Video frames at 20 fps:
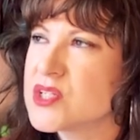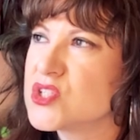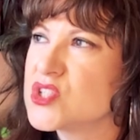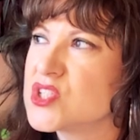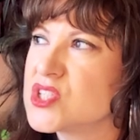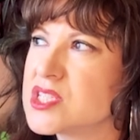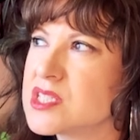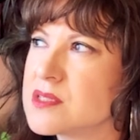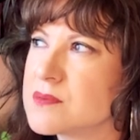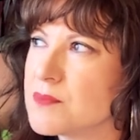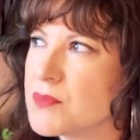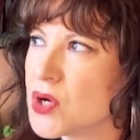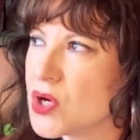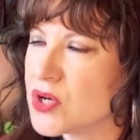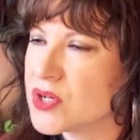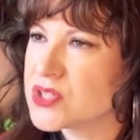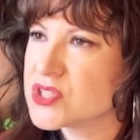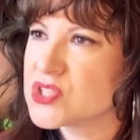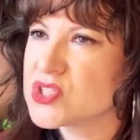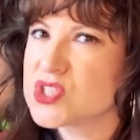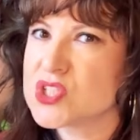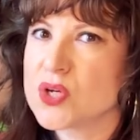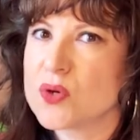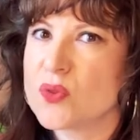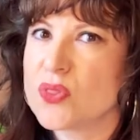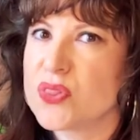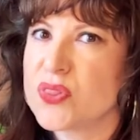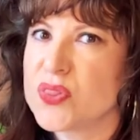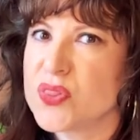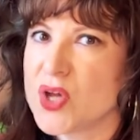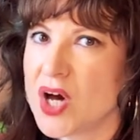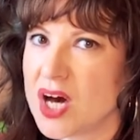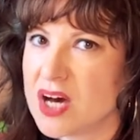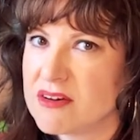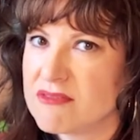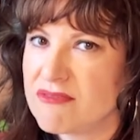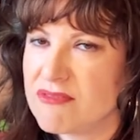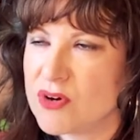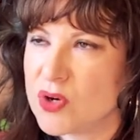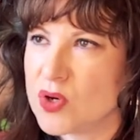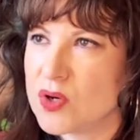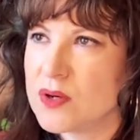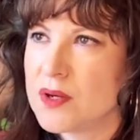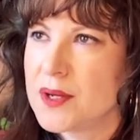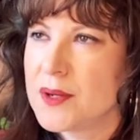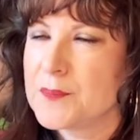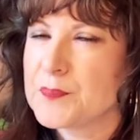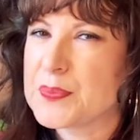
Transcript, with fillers: smart, so thoughtful,